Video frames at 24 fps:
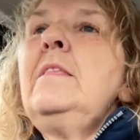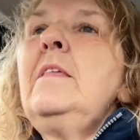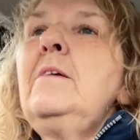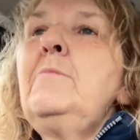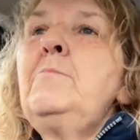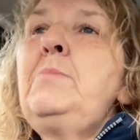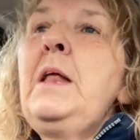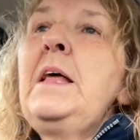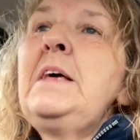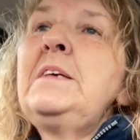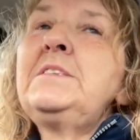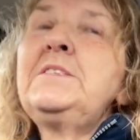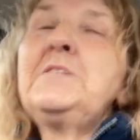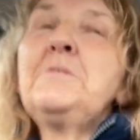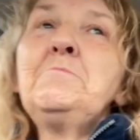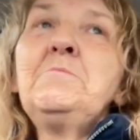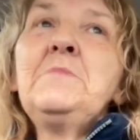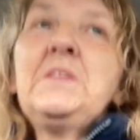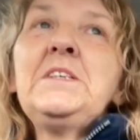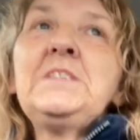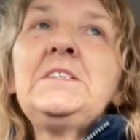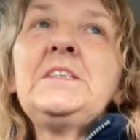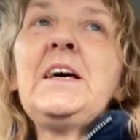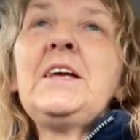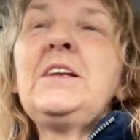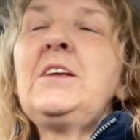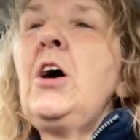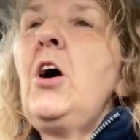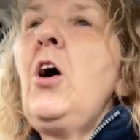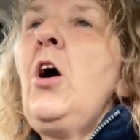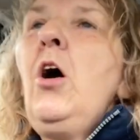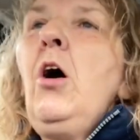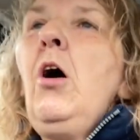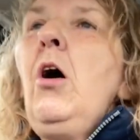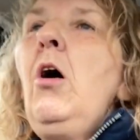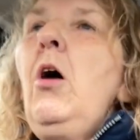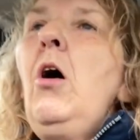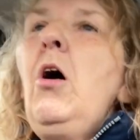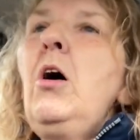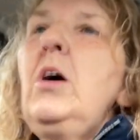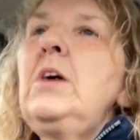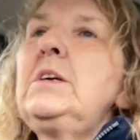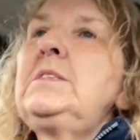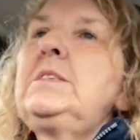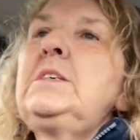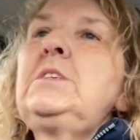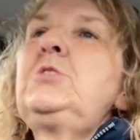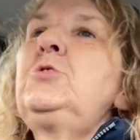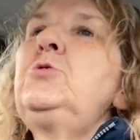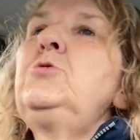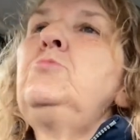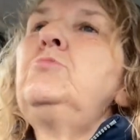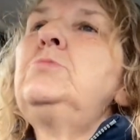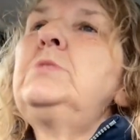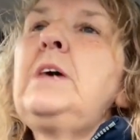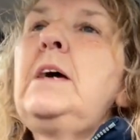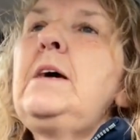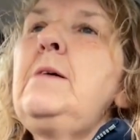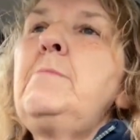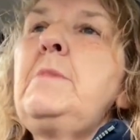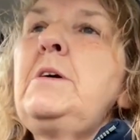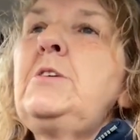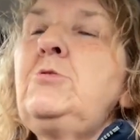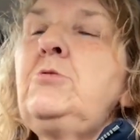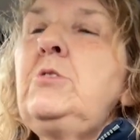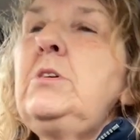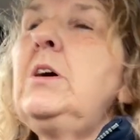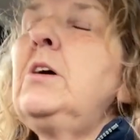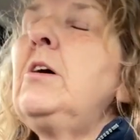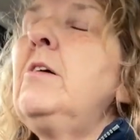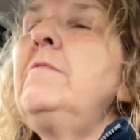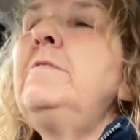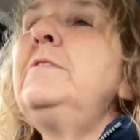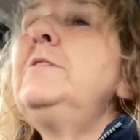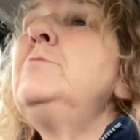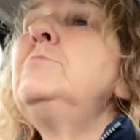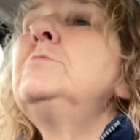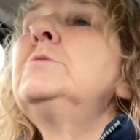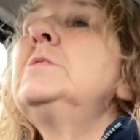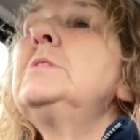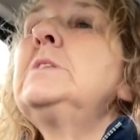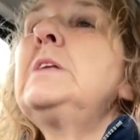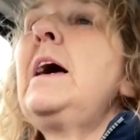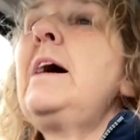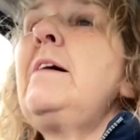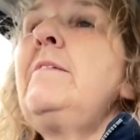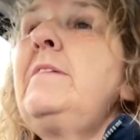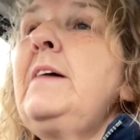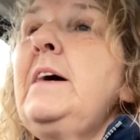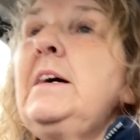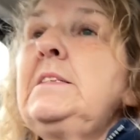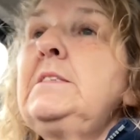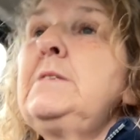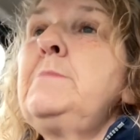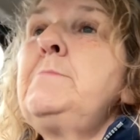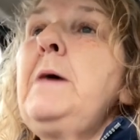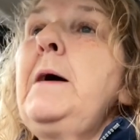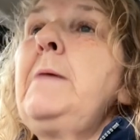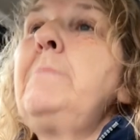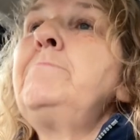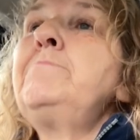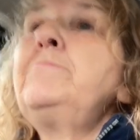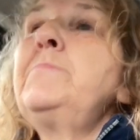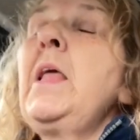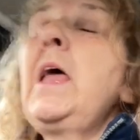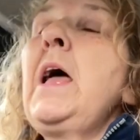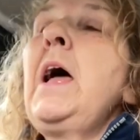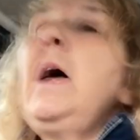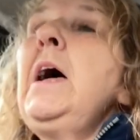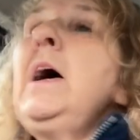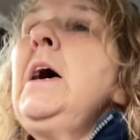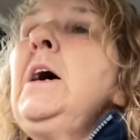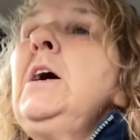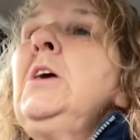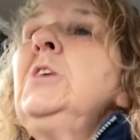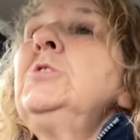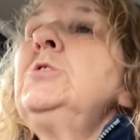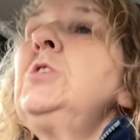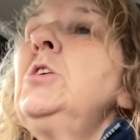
bless them, they said, oh, it's this new tape measure, it confuses life out of me.